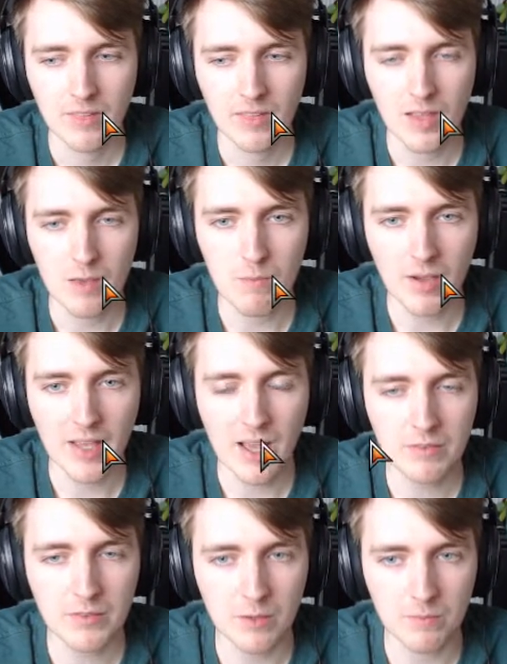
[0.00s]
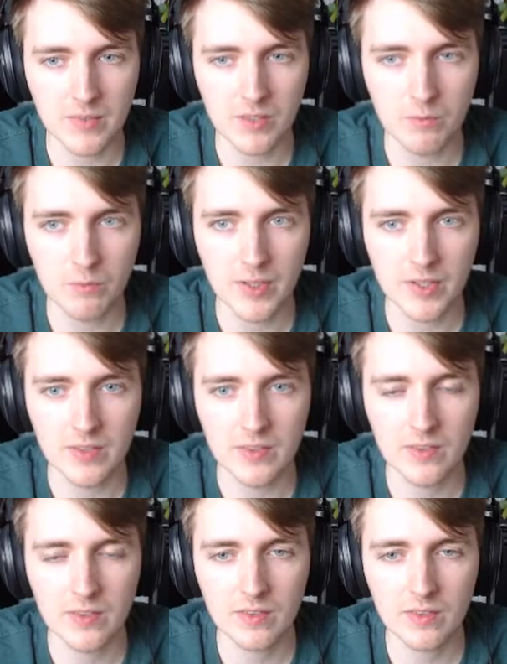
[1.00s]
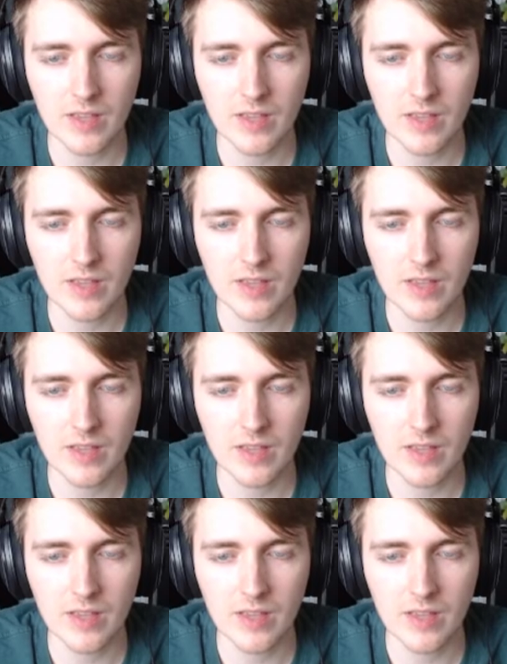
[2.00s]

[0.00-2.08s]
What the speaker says: he might have something, because